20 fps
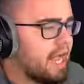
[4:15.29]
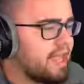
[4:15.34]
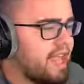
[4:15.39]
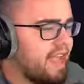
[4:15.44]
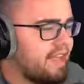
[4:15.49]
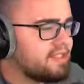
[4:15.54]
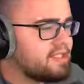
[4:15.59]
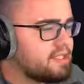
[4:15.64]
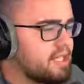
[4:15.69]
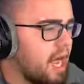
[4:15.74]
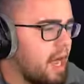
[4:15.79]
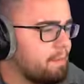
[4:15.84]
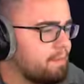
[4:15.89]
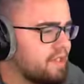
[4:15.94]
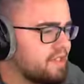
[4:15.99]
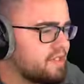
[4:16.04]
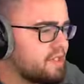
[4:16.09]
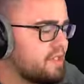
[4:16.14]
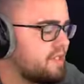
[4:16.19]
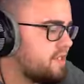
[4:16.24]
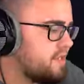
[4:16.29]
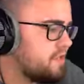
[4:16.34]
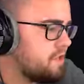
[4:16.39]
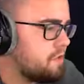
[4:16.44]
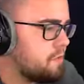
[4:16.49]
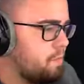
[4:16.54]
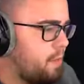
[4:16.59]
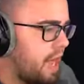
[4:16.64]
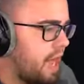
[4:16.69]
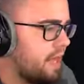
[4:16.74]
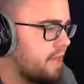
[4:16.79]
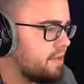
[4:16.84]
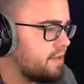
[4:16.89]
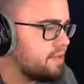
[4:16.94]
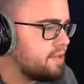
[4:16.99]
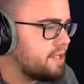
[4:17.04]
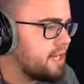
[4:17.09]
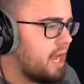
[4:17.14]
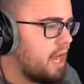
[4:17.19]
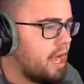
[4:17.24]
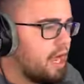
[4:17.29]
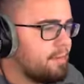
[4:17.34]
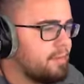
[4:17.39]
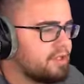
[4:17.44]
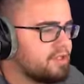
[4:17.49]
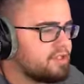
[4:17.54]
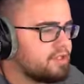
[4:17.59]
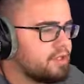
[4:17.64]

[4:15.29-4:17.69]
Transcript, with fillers: I can't stop this because this is back in time and